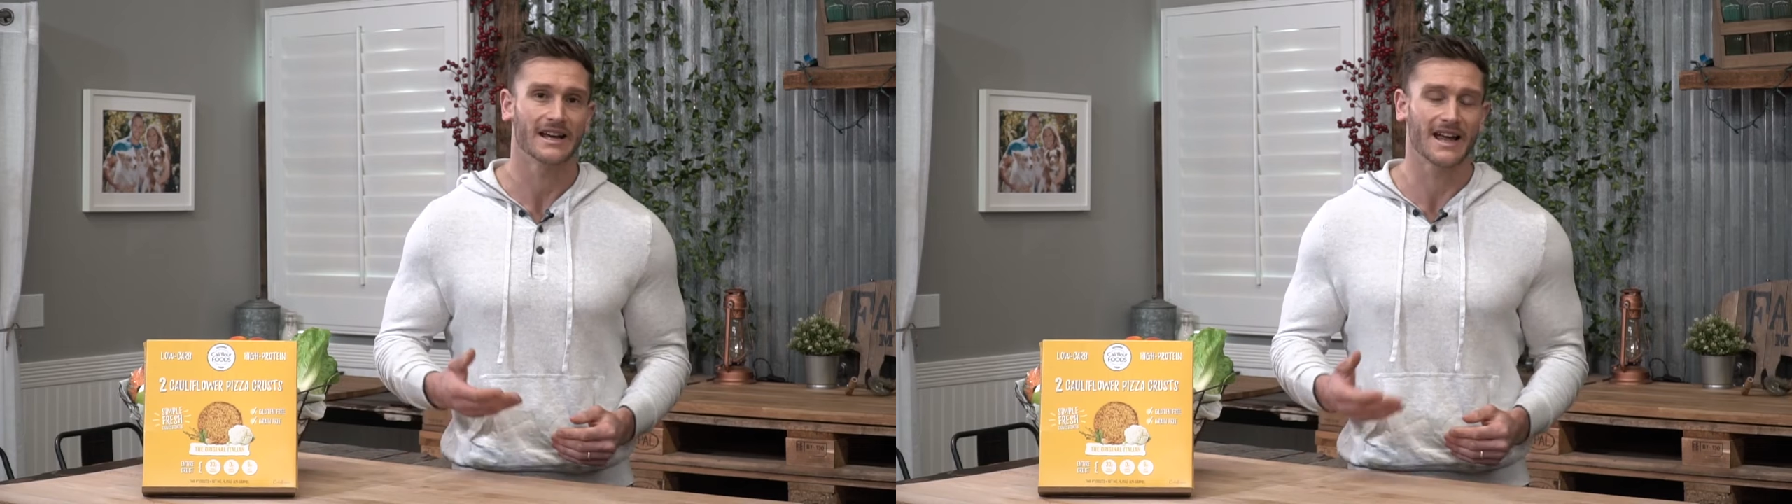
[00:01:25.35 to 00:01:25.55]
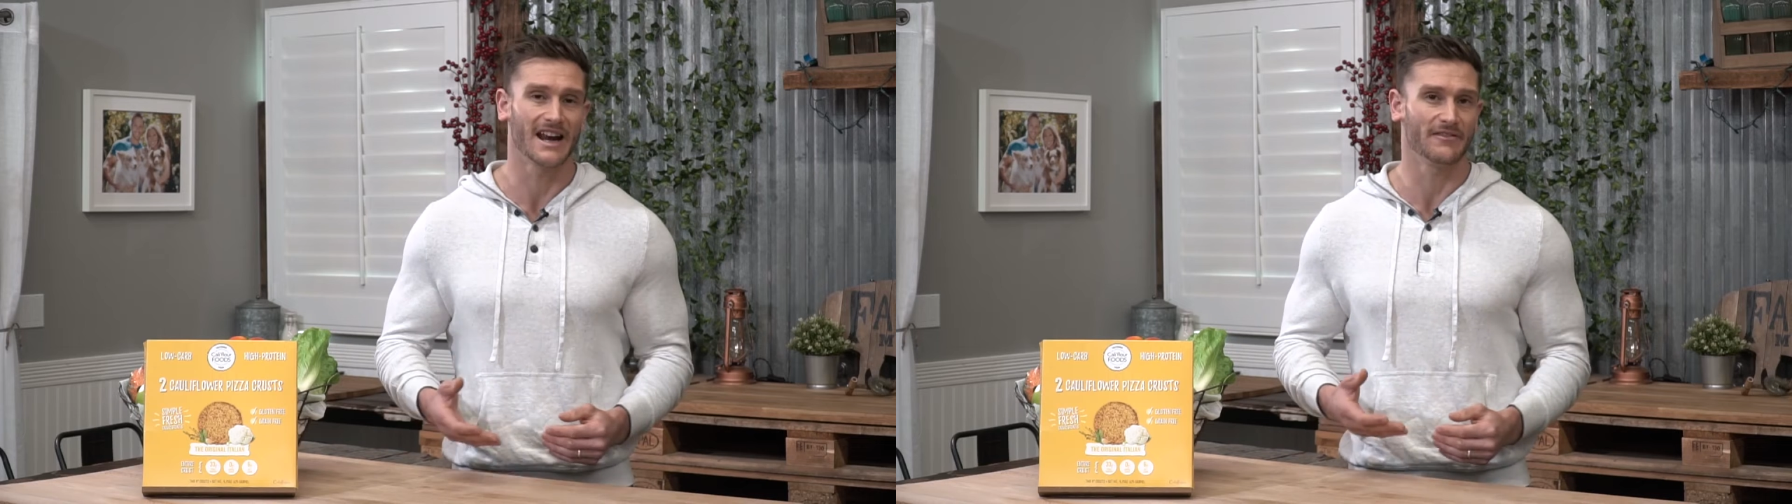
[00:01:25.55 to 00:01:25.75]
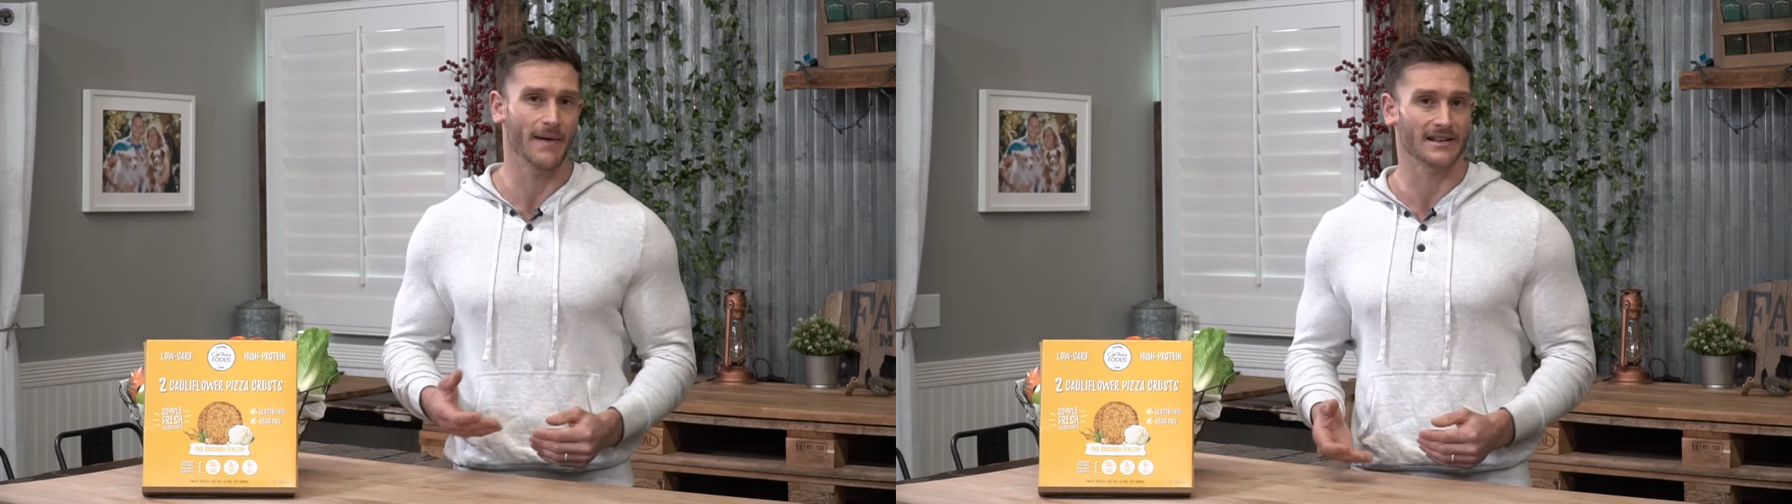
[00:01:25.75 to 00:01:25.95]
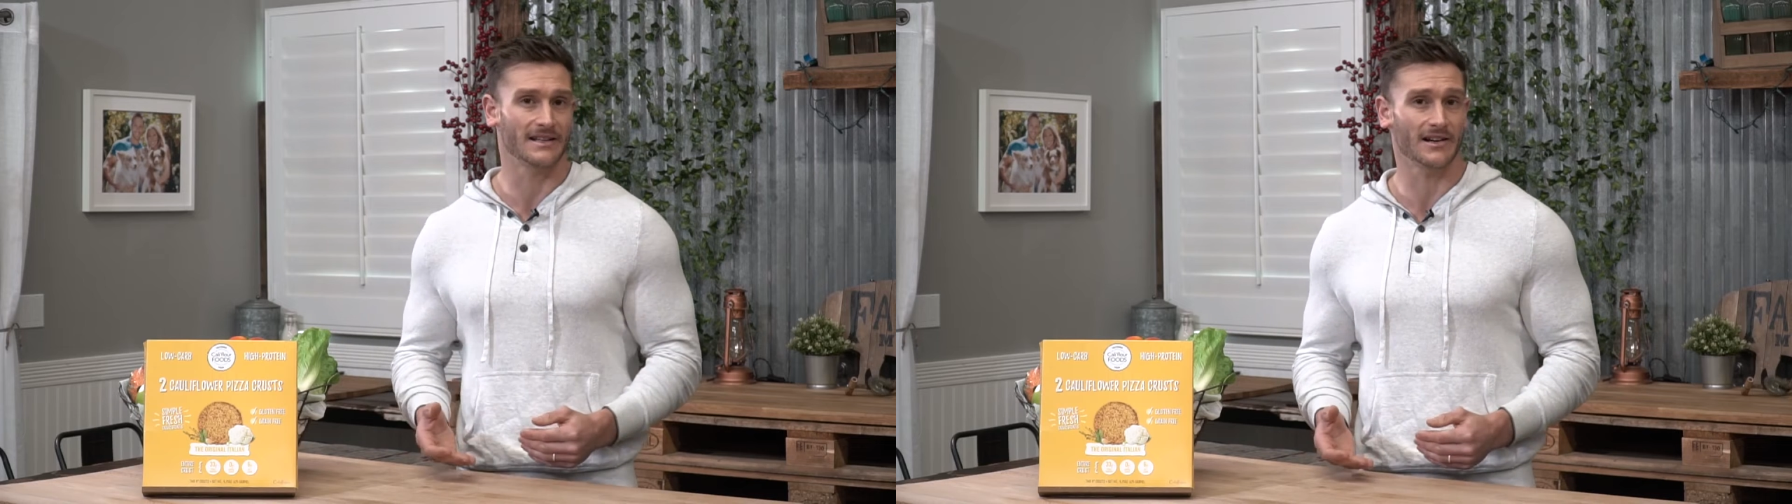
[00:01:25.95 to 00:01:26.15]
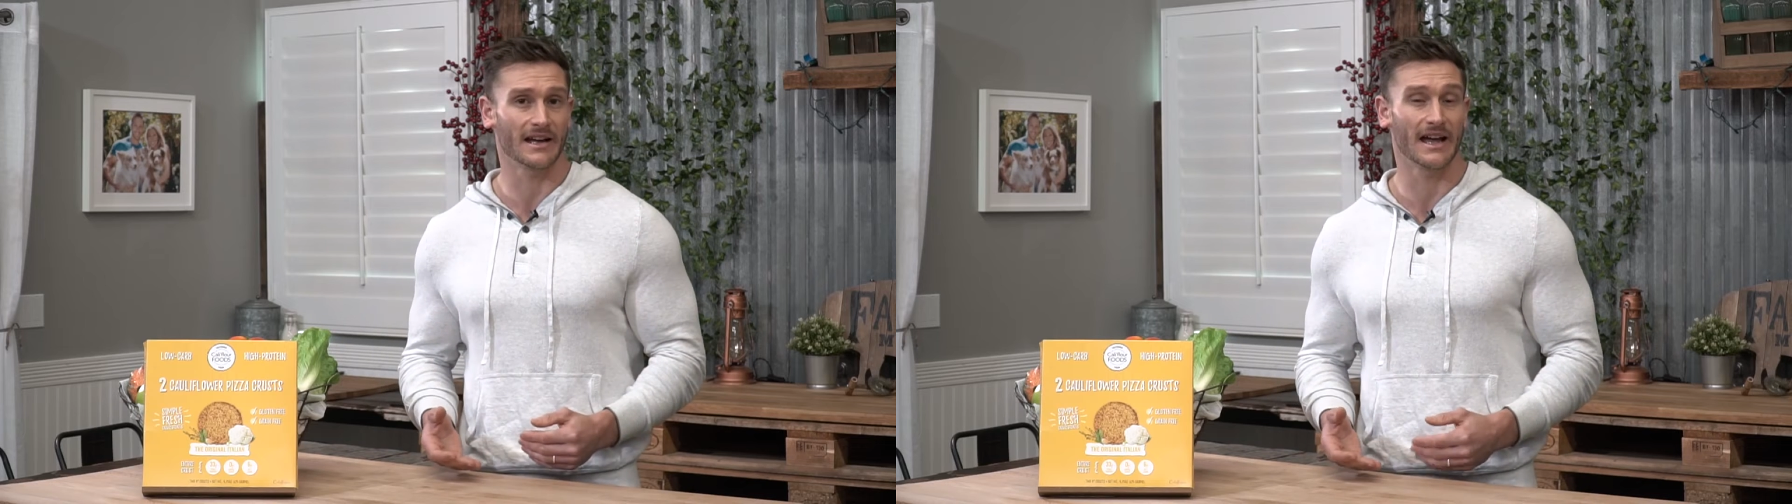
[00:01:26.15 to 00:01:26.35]
kind of
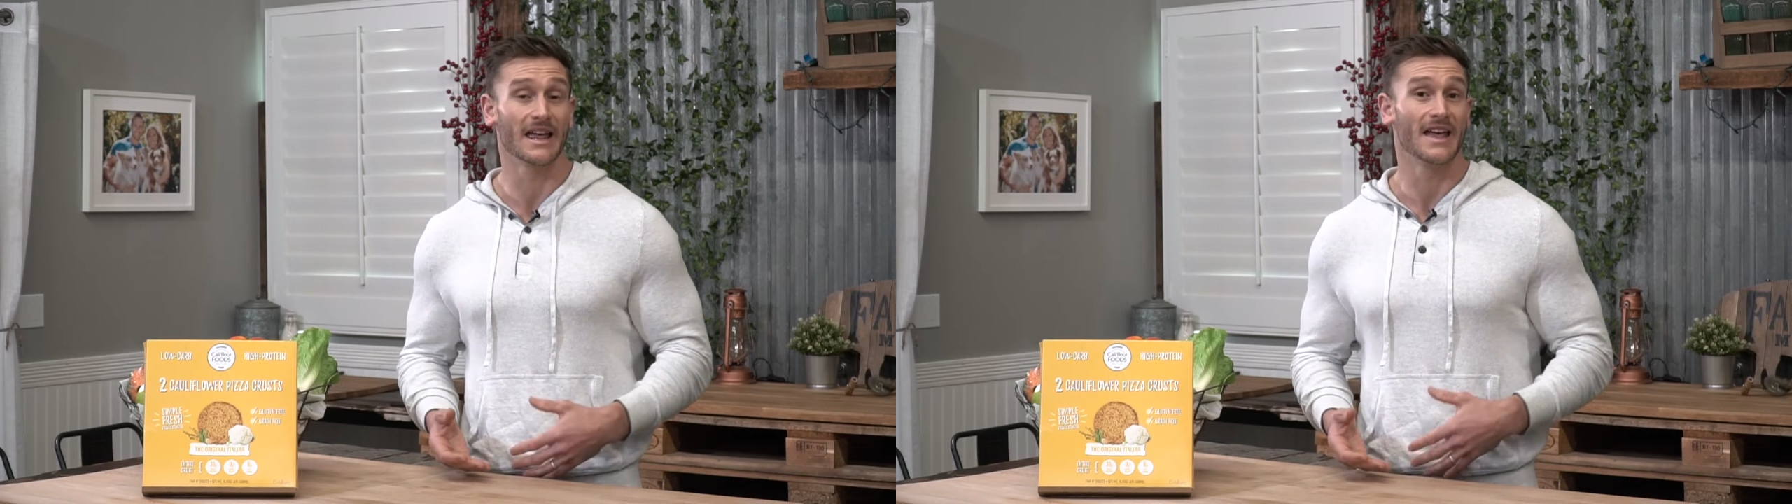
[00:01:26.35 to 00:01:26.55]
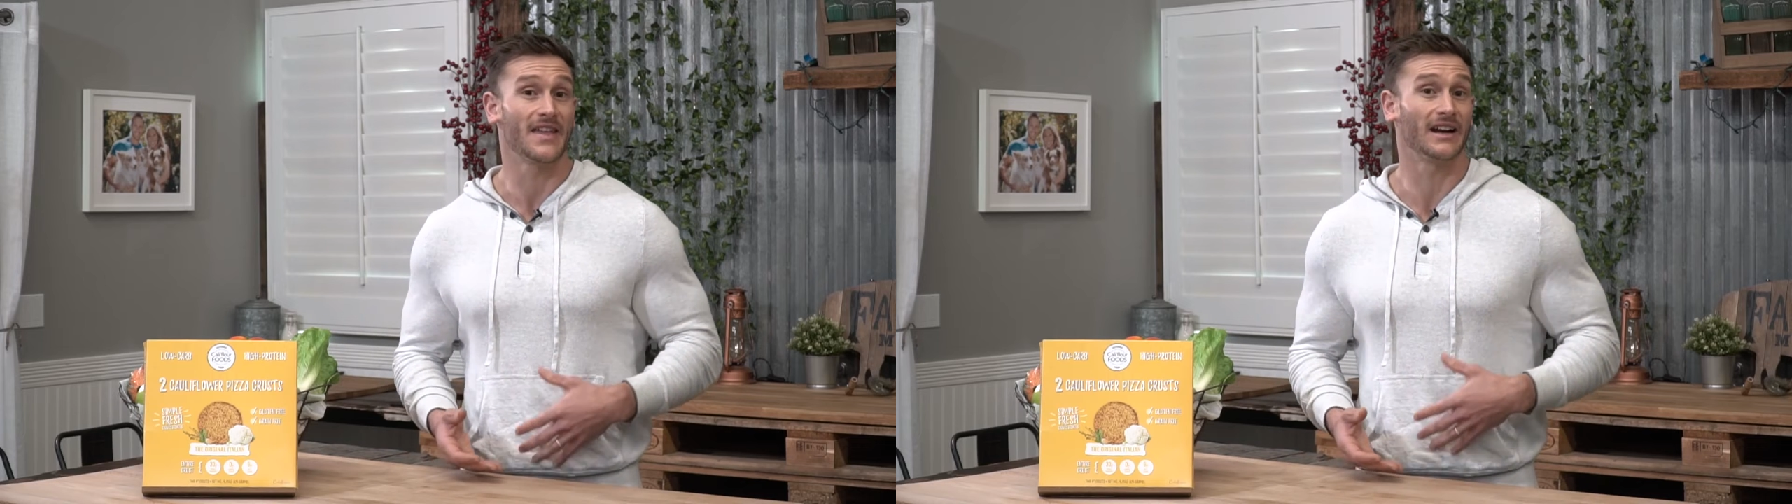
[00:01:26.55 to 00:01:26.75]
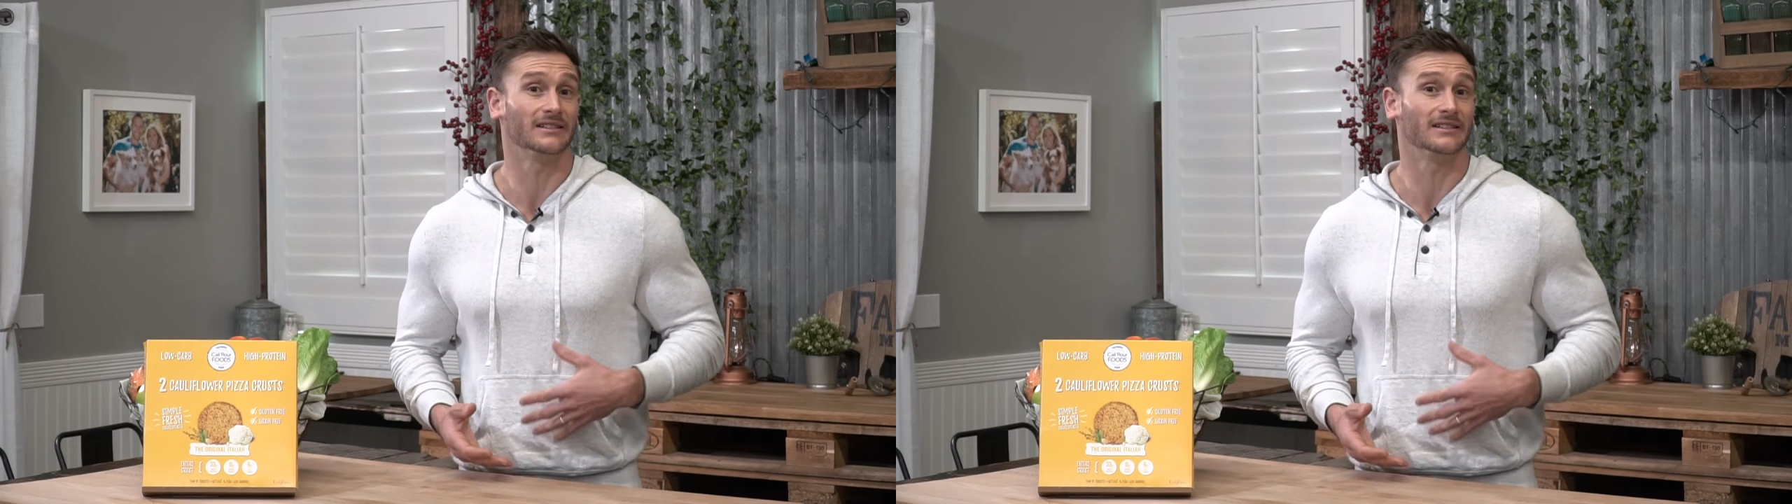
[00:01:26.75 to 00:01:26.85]
bacteria that